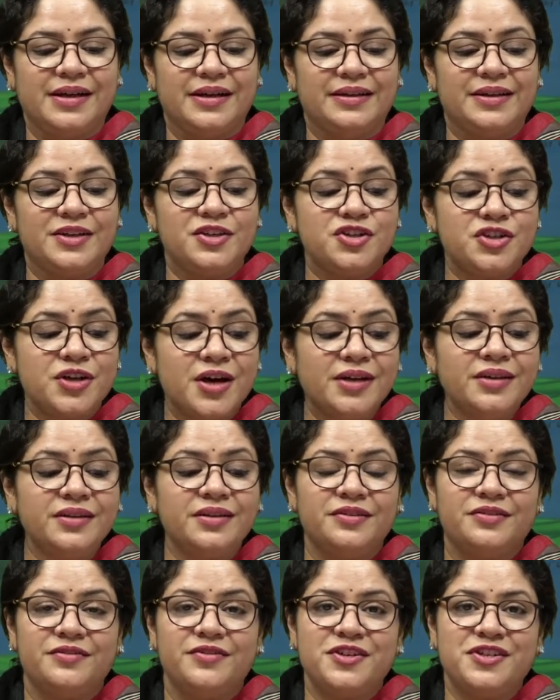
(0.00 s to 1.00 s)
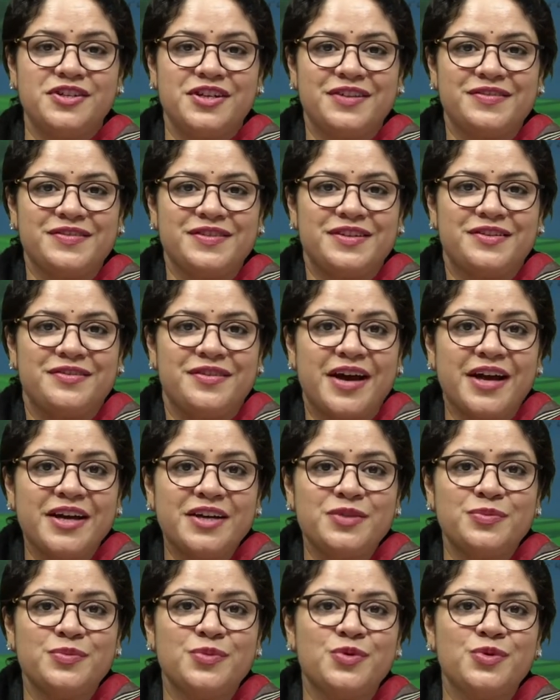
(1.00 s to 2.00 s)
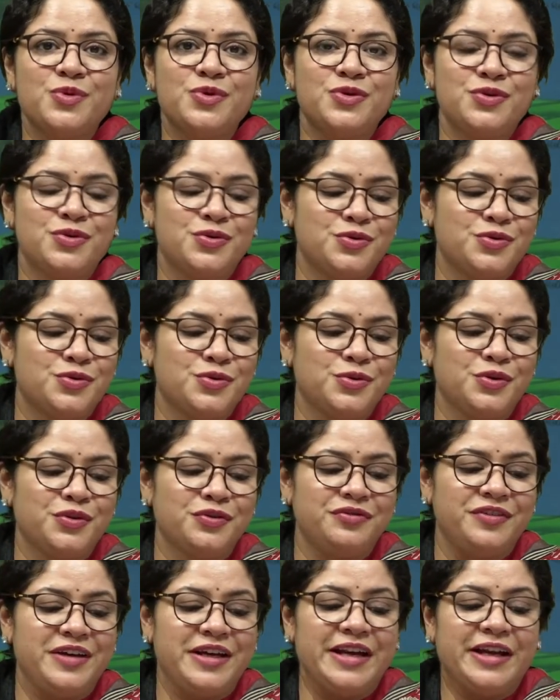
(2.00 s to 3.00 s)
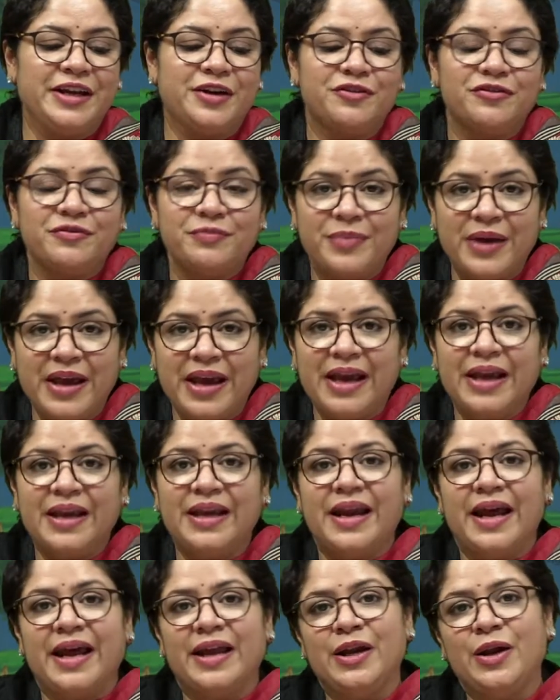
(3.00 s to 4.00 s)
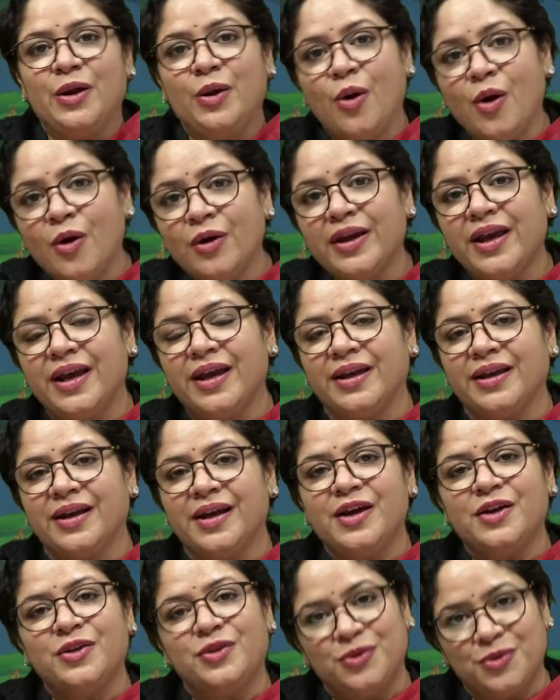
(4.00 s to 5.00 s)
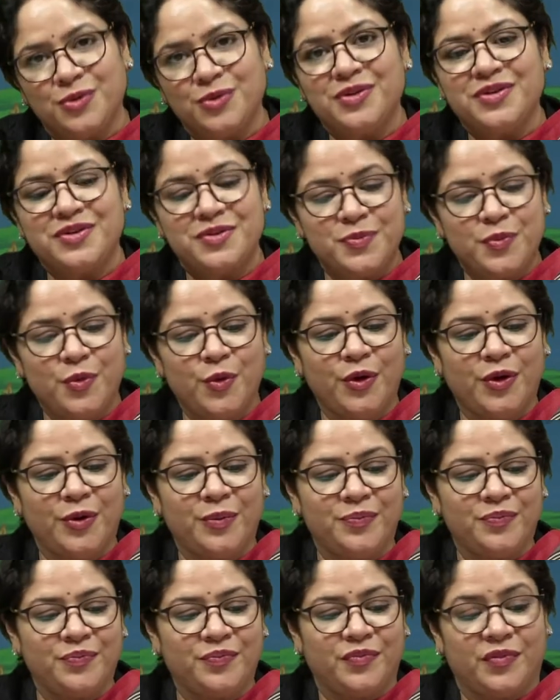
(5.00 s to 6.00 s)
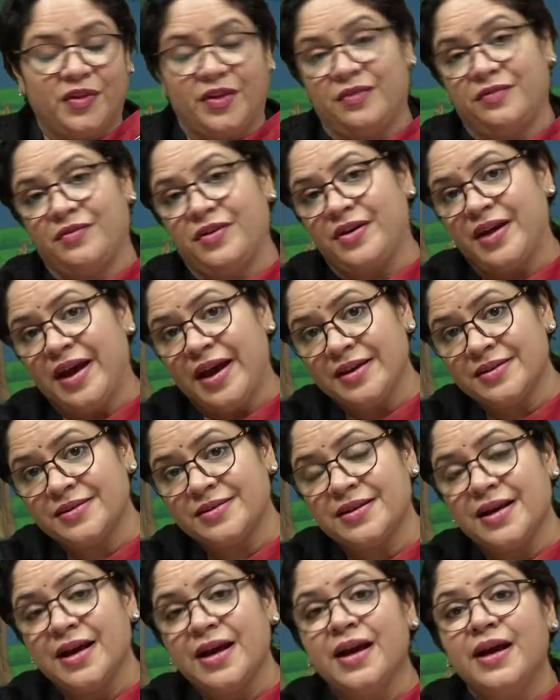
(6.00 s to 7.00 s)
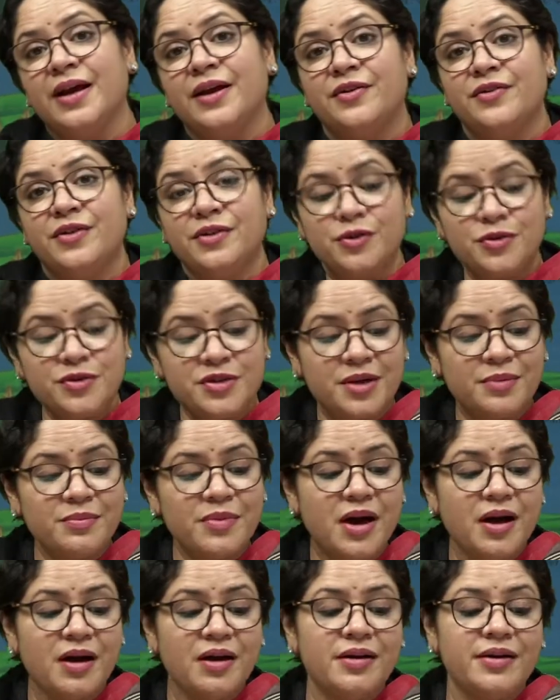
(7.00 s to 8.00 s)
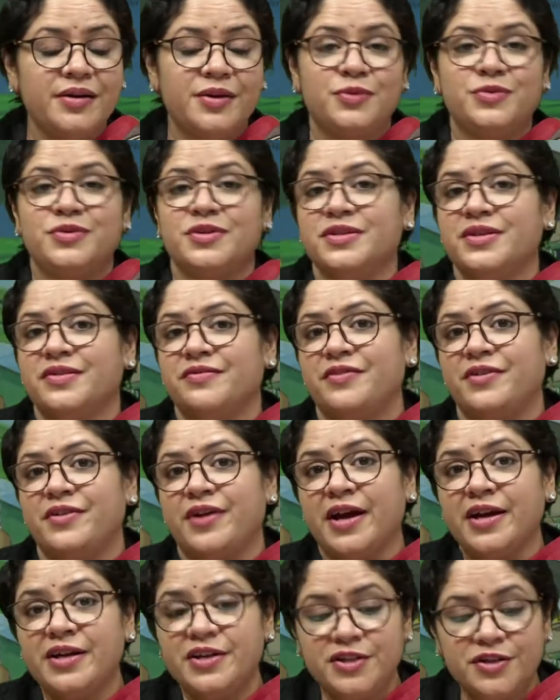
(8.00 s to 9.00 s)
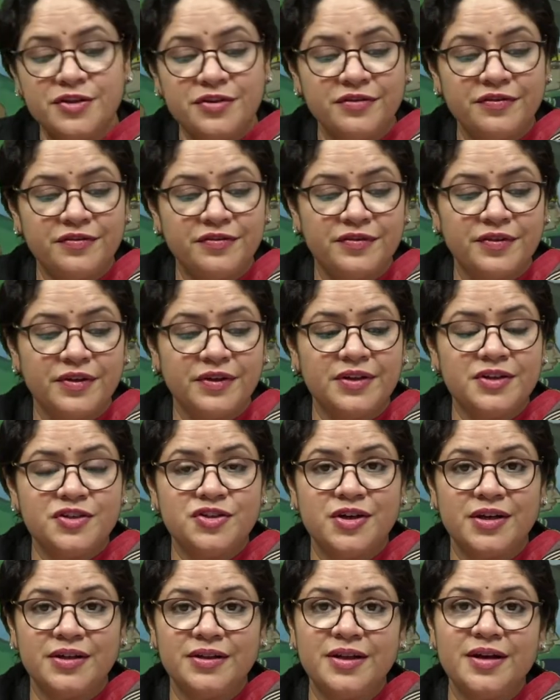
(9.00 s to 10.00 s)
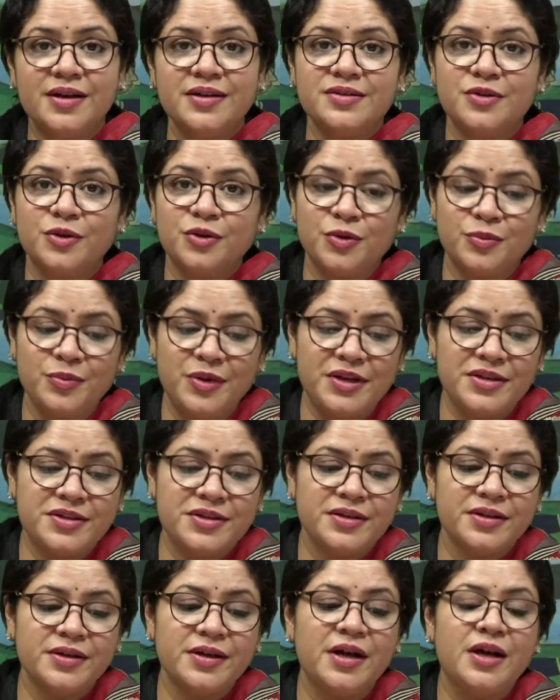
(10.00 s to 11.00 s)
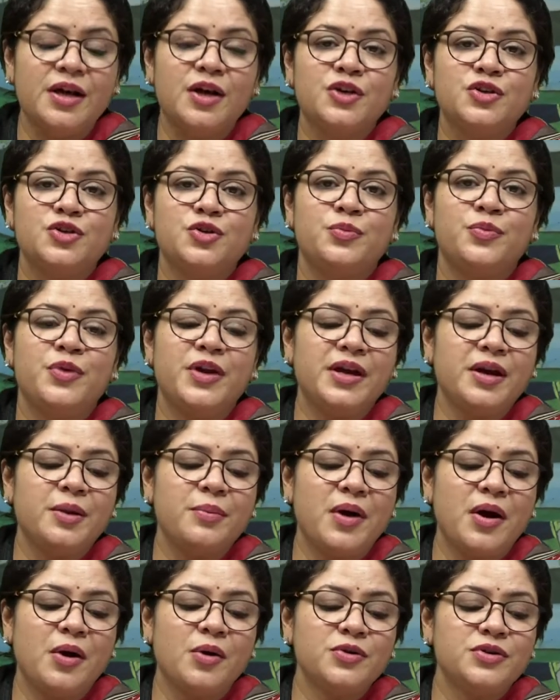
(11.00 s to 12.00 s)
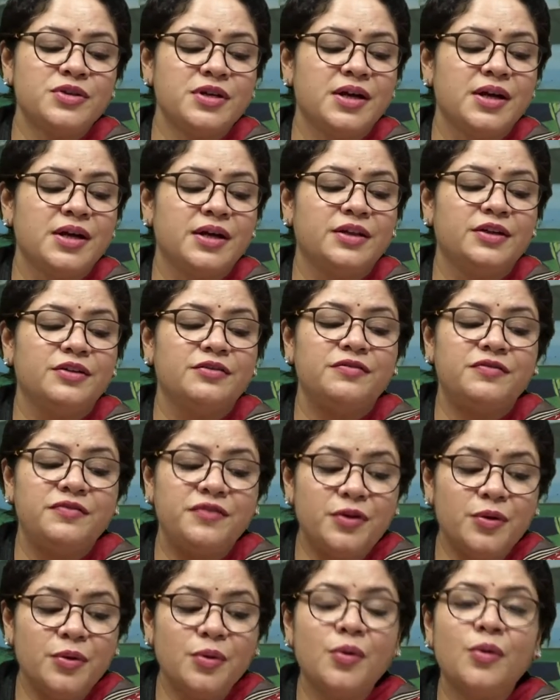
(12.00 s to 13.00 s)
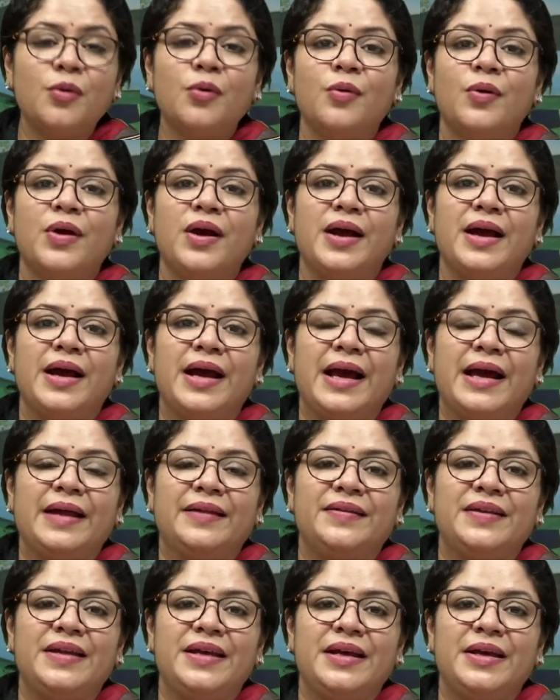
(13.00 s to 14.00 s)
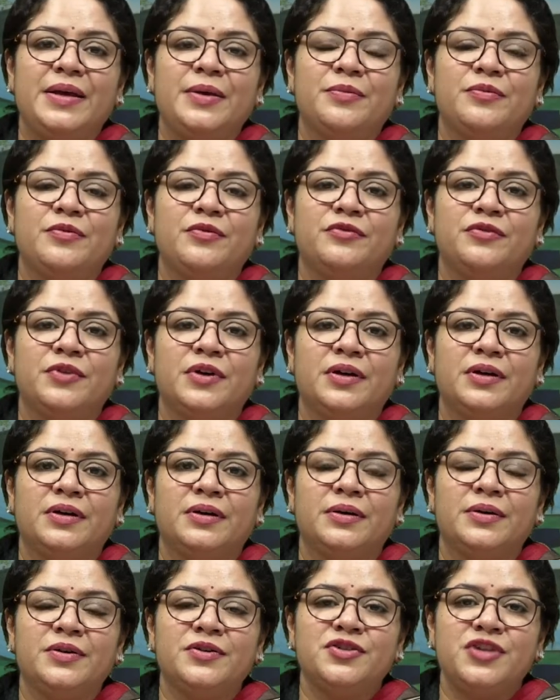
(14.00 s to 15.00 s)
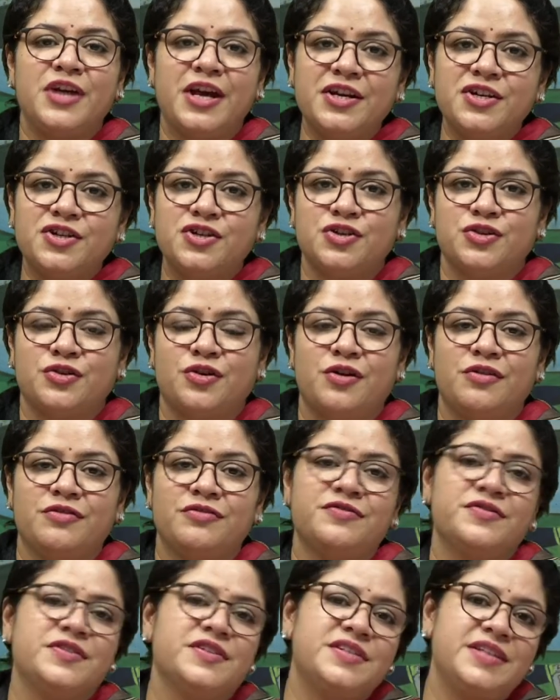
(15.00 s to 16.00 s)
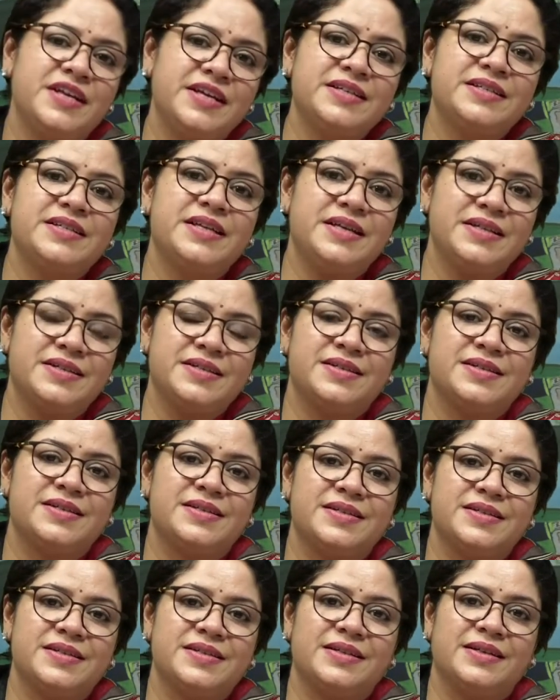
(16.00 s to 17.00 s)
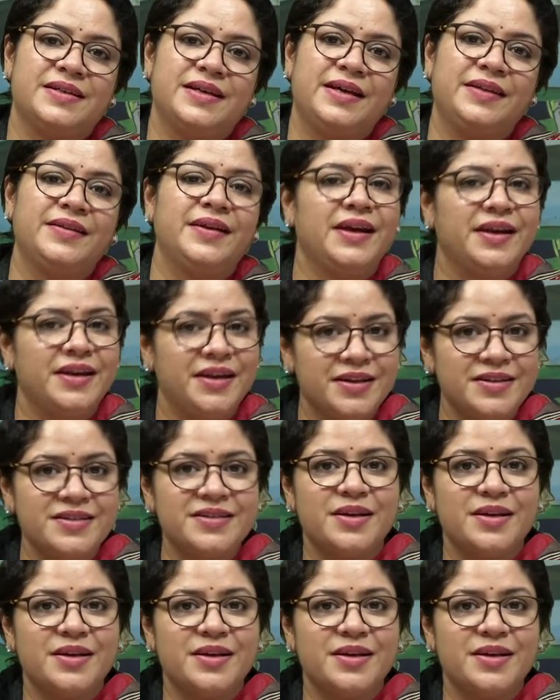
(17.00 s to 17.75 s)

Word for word: the chand which gives the right mood to the feeling of pain and longing through this poem. Whereas Ritu Samhar uses a variety of the chandas or the meter to bring about the flow and the uh, change of six seasons in the Indian